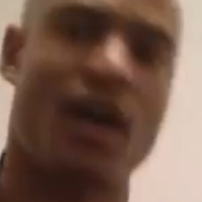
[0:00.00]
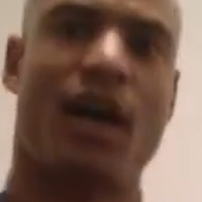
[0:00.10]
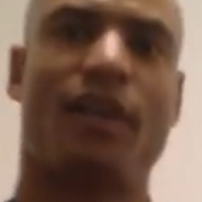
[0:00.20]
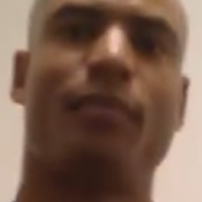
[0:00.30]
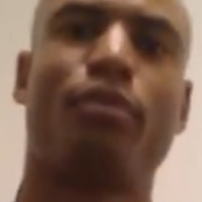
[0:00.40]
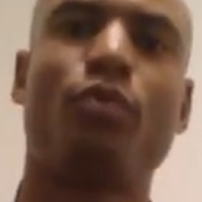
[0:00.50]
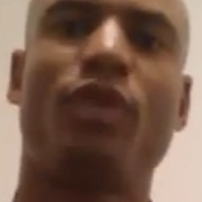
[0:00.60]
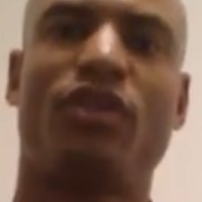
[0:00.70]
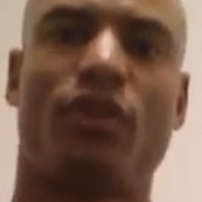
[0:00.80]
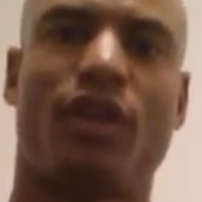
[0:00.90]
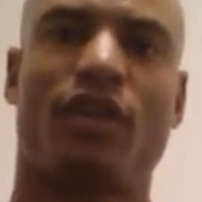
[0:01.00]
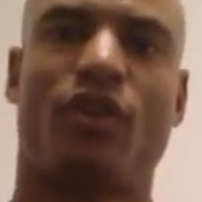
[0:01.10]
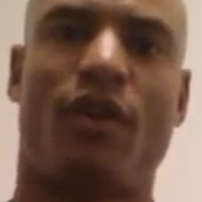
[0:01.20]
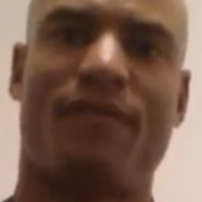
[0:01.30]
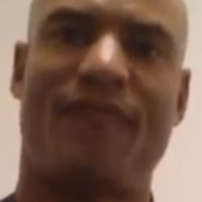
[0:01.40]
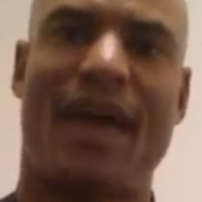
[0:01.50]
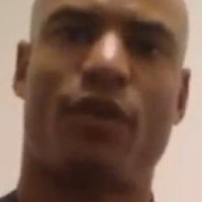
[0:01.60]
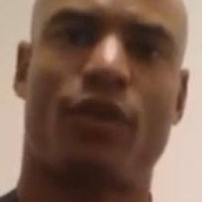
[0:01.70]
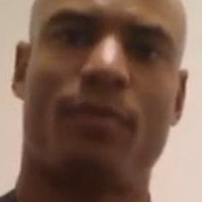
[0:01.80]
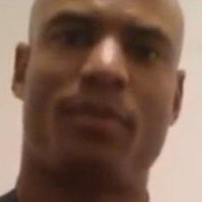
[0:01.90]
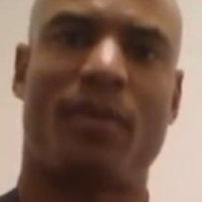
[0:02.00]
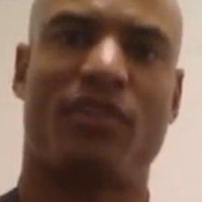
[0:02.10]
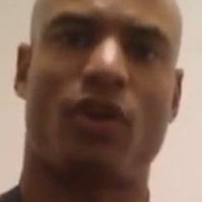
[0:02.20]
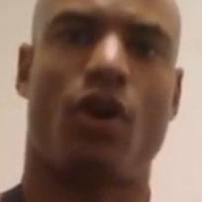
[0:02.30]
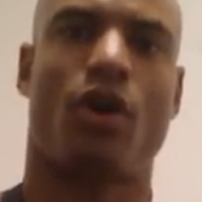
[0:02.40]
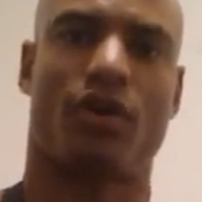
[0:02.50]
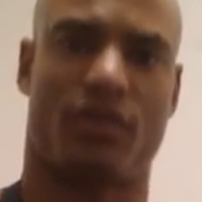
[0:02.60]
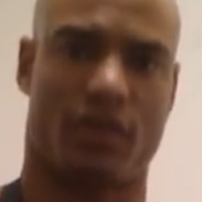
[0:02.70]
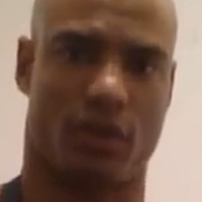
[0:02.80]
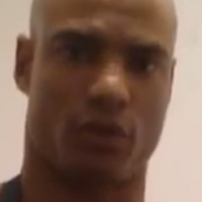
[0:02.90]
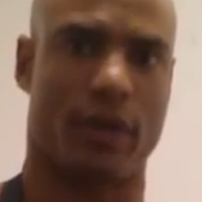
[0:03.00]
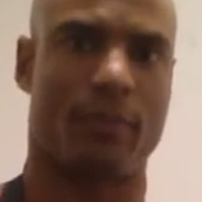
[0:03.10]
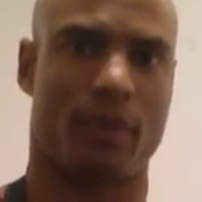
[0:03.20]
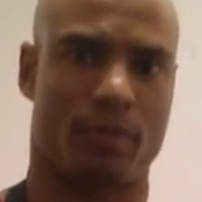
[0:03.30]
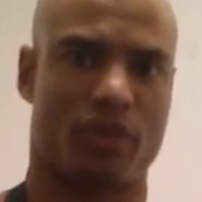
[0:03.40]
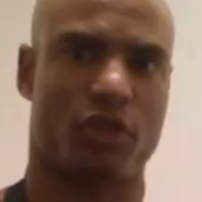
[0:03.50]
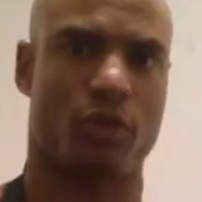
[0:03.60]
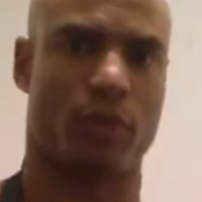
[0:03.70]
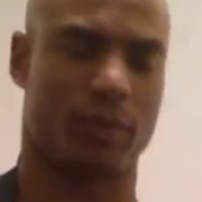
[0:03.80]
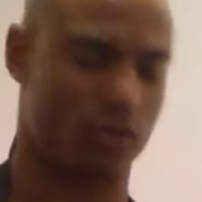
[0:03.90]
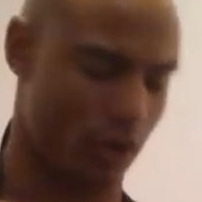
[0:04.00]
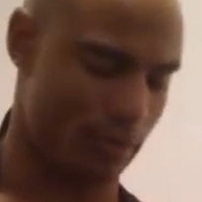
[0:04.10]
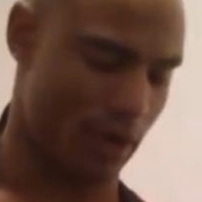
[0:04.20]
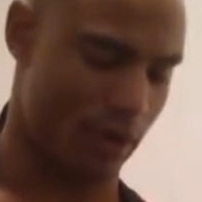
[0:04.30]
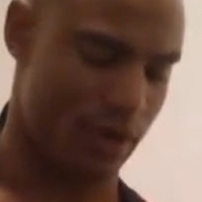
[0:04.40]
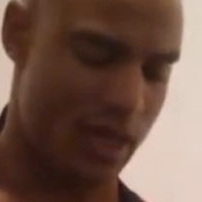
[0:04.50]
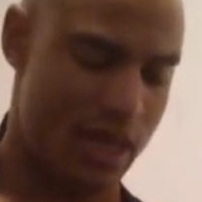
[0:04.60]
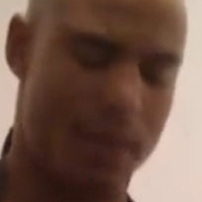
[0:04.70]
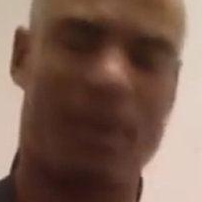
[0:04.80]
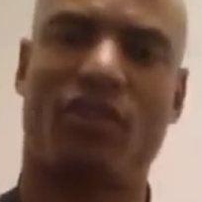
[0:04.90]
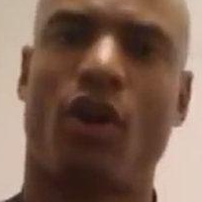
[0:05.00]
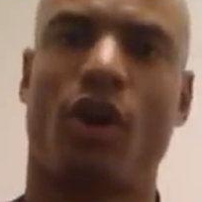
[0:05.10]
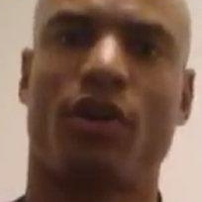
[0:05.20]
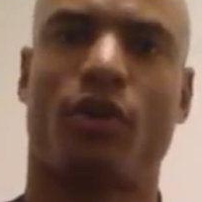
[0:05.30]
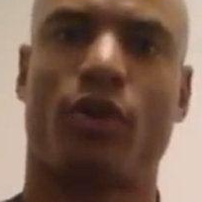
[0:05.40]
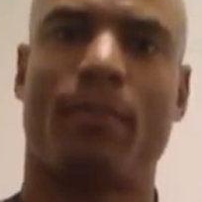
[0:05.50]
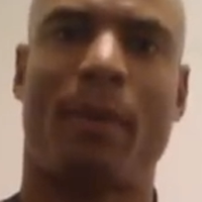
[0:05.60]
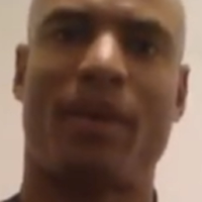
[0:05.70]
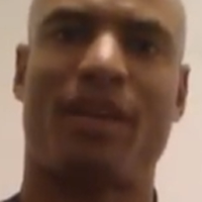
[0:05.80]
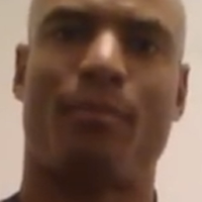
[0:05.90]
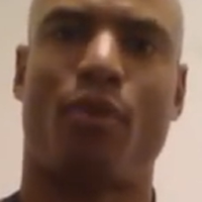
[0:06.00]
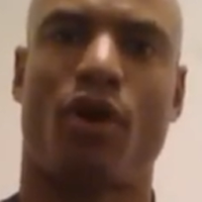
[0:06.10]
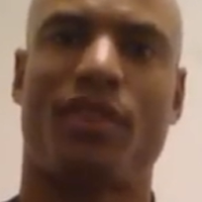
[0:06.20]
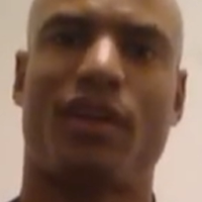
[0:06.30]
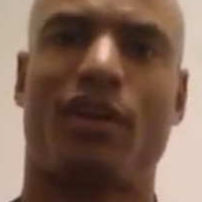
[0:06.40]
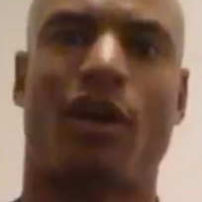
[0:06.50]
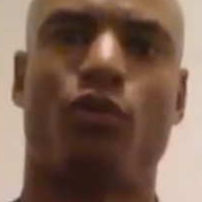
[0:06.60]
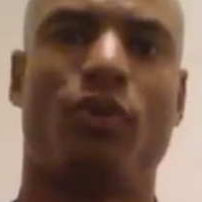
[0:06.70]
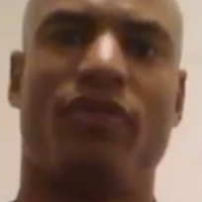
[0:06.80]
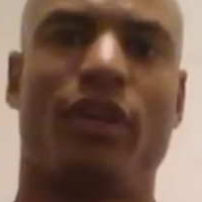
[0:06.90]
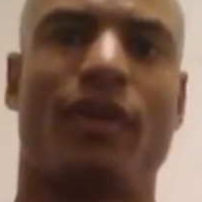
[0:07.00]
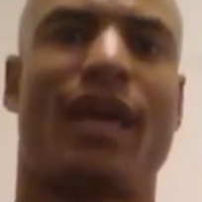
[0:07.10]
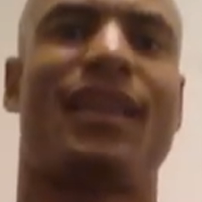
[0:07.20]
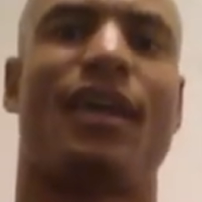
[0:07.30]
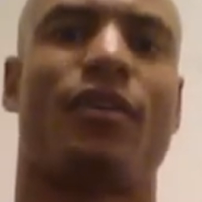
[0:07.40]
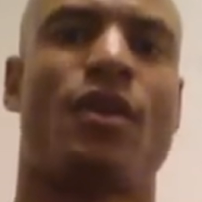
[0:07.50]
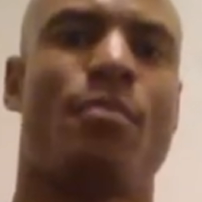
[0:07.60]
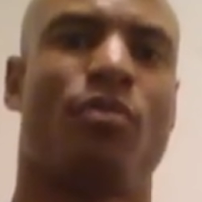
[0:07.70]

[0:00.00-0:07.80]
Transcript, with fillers: The blue things on there are called fat grips. It makes it hard to grip. I'm gonna show you what I'm talking about. It makes it harder to grip by making the bar thicker. I'll do a video on that later.